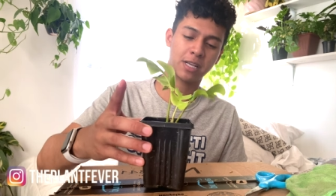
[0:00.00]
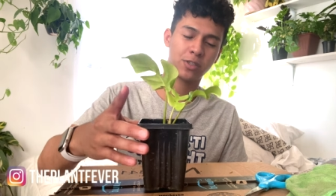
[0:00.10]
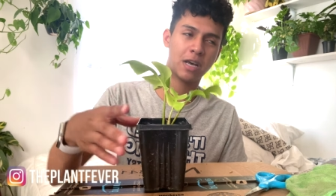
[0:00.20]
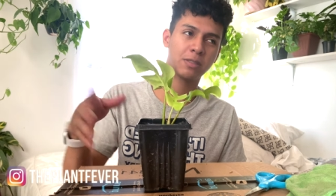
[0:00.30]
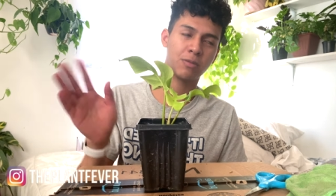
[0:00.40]
I
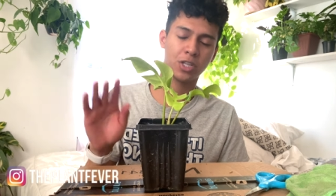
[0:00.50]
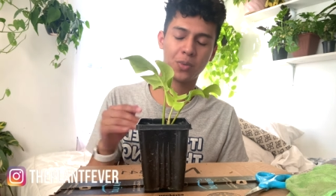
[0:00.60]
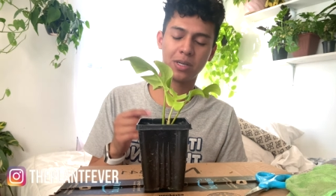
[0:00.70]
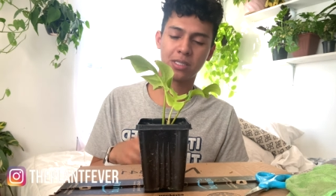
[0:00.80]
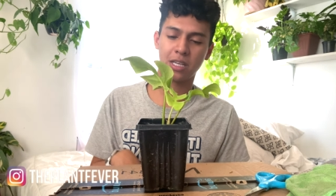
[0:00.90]
do have some other
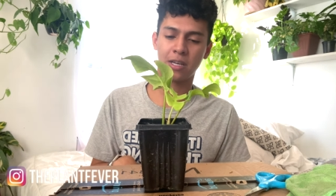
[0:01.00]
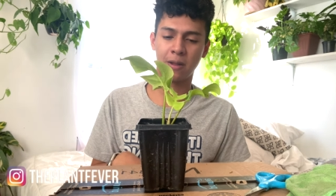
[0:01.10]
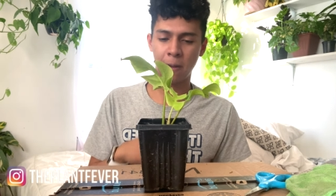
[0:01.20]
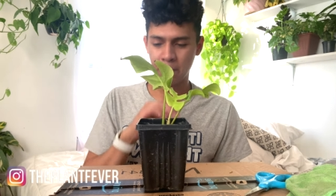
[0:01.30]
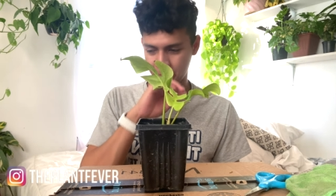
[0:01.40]
ones that
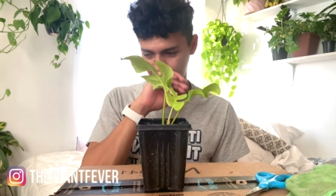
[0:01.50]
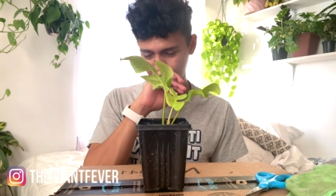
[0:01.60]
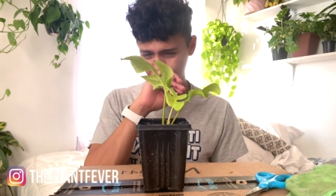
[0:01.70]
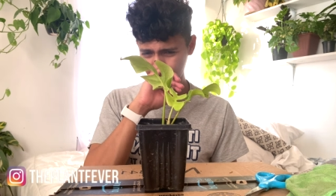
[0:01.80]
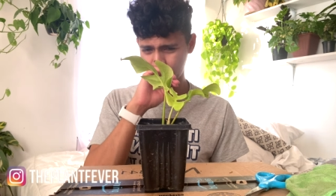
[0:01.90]

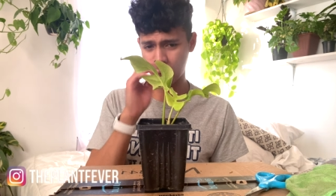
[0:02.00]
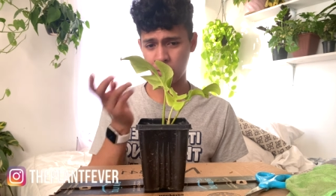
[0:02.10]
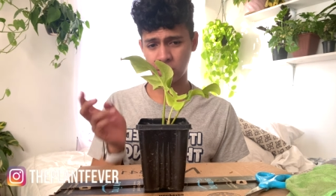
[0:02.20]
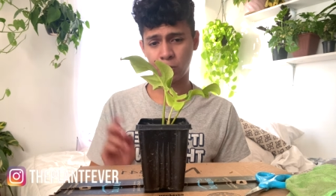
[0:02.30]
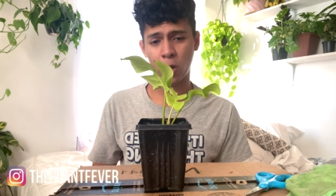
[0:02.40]
I'm um,
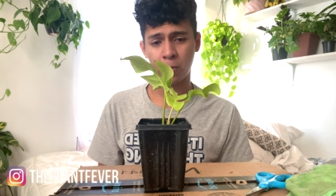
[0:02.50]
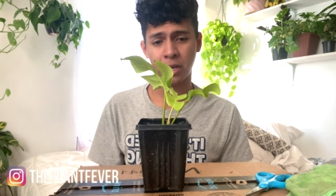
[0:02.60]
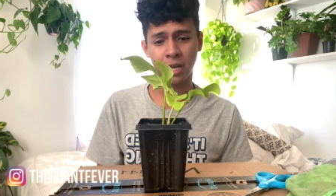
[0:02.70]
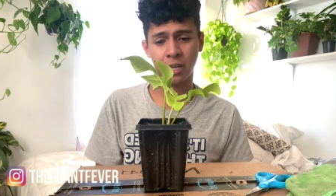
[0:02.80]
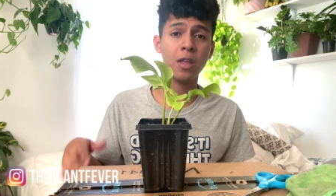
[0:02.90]
also
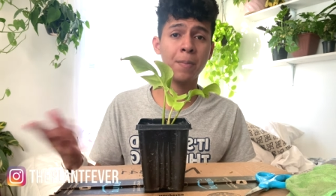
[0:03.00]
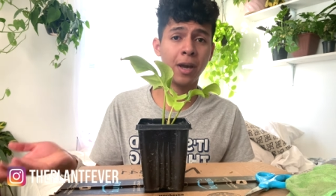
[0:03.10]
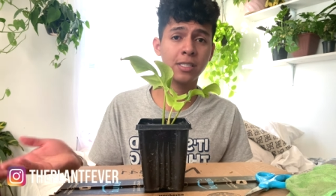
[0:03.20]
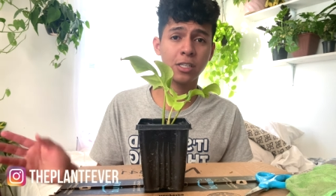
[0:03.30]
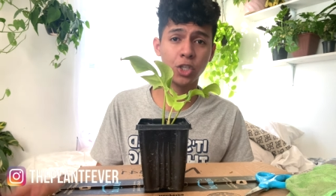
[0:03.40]
propagating
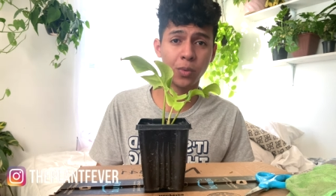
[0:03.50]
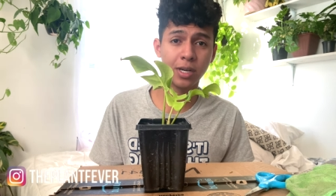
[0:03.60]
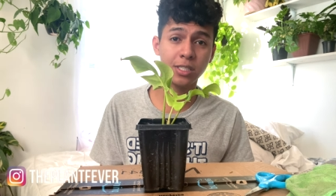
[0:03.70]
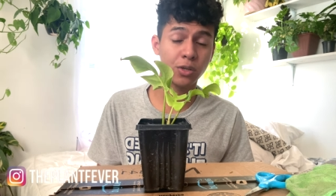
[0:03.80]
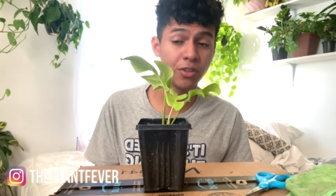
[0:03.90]
because I do want
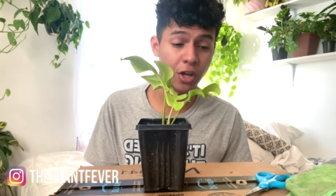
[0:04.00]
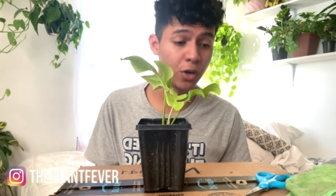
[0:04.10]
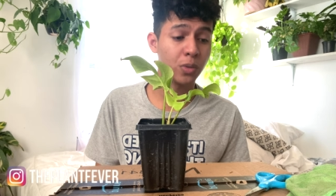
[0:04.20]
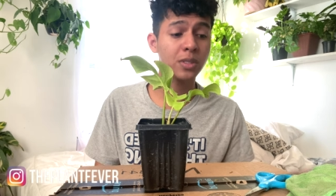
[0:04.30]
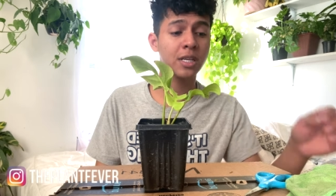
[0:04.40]
to sew
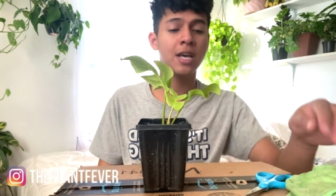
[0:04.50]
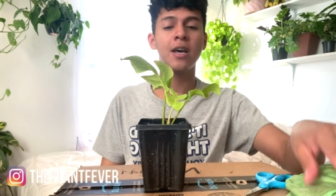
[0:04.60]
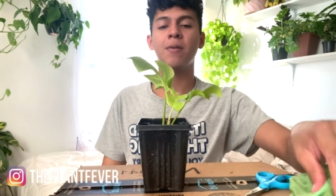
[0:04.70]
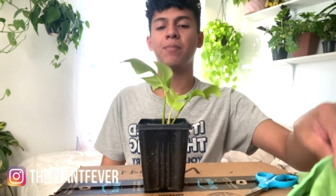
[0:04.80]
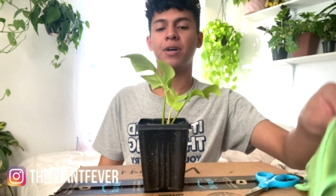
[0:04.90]
those.
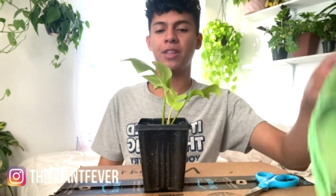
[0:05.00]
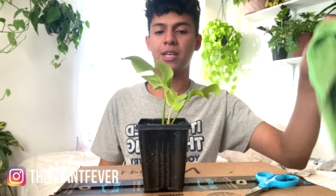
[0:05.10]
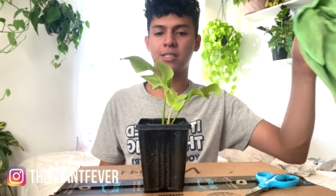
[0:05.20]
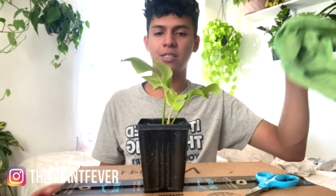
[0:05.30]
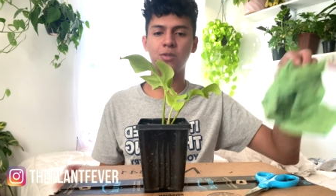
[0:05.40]
But
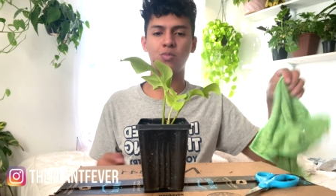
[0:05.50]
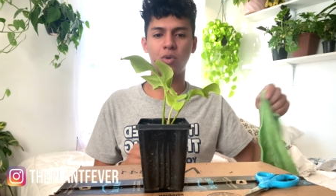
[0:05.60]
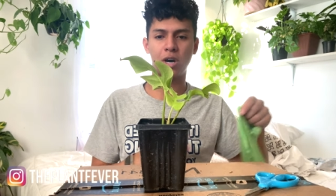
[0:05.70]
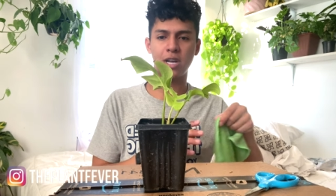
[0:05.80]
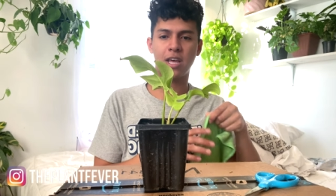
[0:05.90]
this is
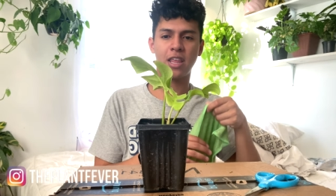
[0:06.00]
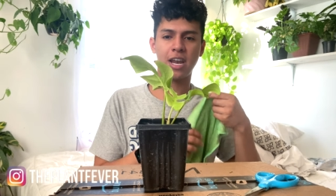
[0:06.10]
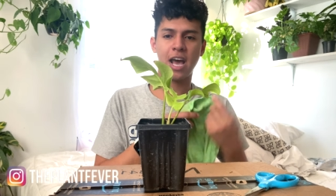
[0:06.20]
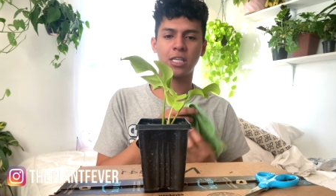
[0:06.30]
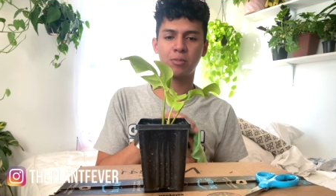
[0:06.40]
one
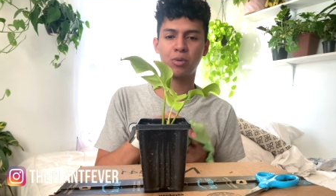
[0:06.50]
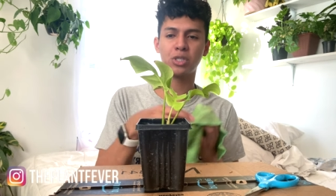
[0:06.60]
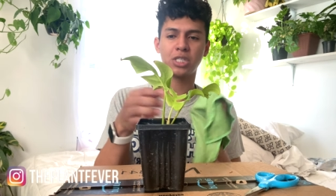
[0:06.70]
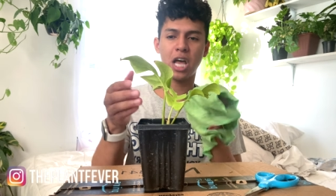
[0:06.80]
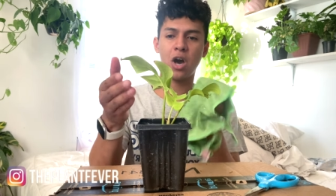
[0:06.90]
that has
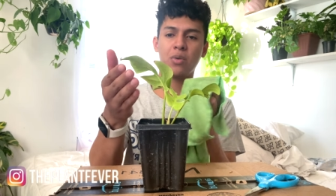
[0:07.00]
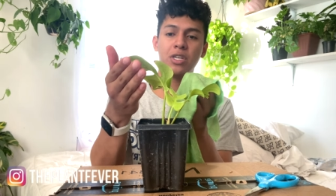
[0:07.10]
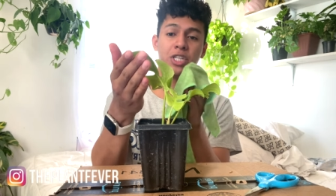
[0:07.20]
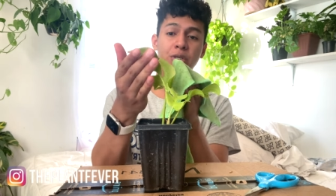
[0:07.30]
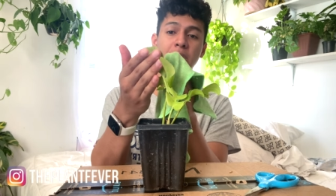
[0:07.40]
pushed out
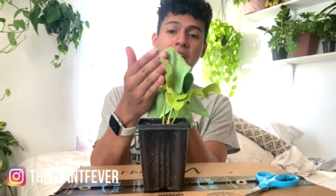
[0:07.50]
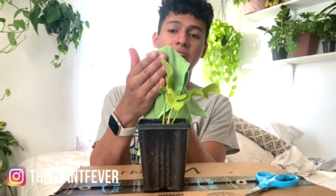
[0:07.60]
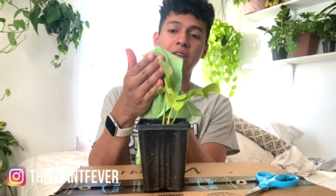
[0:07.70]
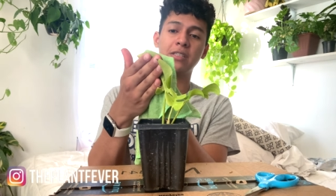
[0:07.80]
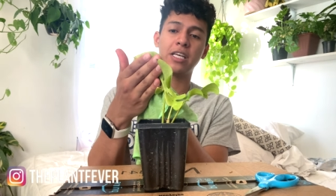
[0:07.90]
new
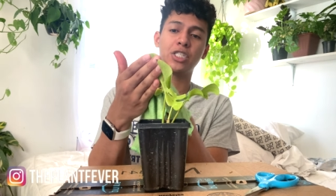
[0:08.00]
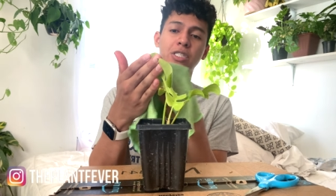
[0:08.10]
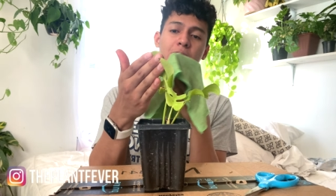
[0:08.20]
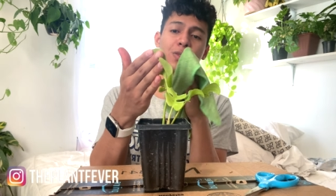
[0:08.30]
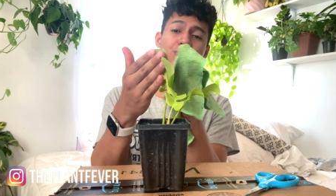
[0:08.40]
leaves and
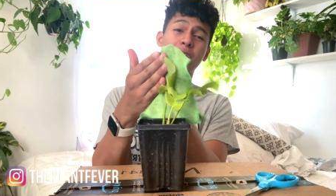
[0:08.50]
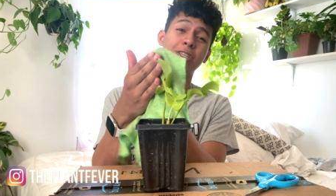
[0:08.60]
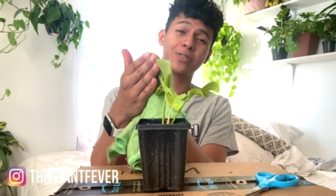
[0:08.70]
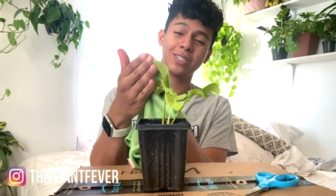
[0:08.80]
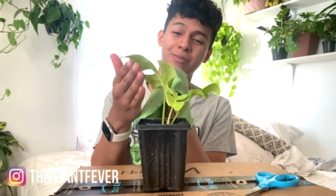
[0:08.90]
just looks
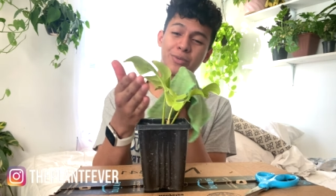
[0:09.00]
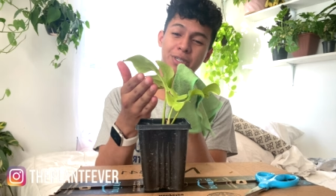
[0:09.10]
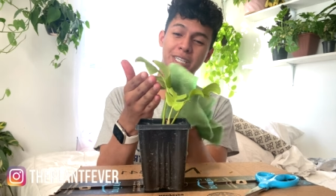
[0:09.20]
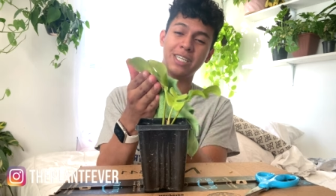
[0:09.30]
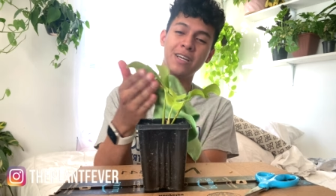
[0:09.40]
really, really
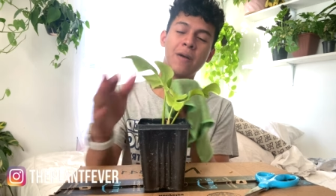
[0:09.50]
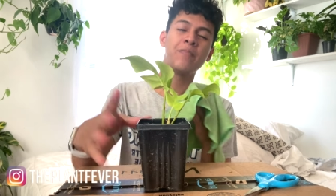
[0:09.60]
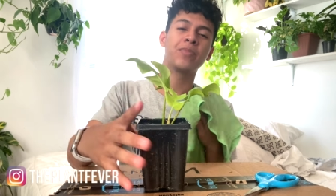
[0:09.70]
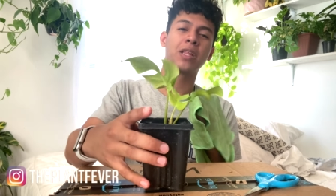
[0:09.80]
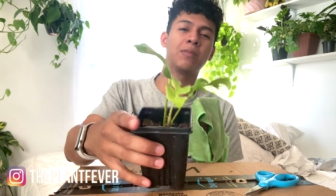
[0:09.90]
pretty.
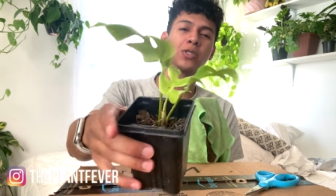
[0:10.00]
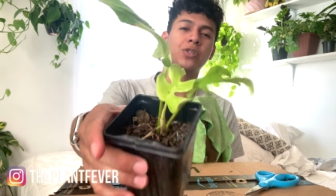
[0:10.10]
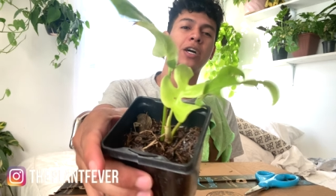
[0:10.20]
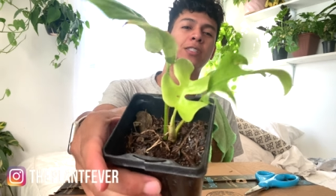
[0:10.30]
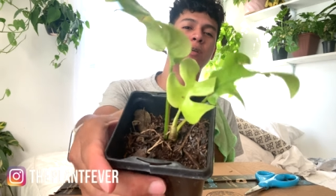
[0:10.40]
Let me show
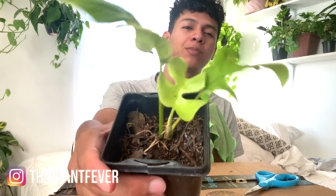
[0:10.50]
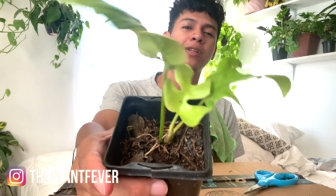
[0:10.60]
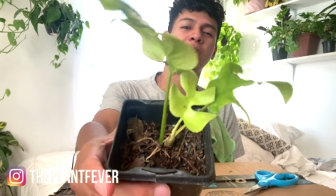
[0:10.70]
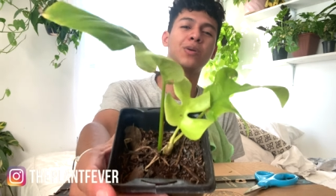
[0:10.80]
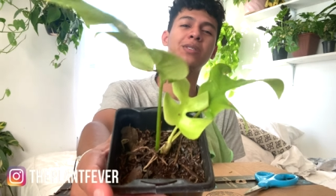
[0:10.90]
you guys up
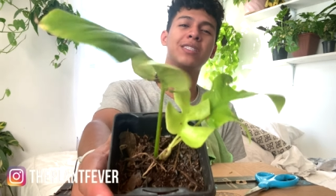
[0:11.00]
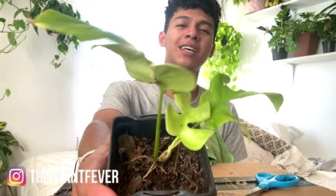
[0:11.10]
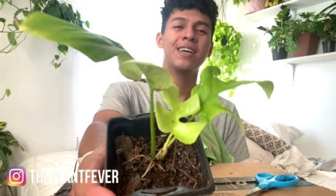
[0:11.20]
close.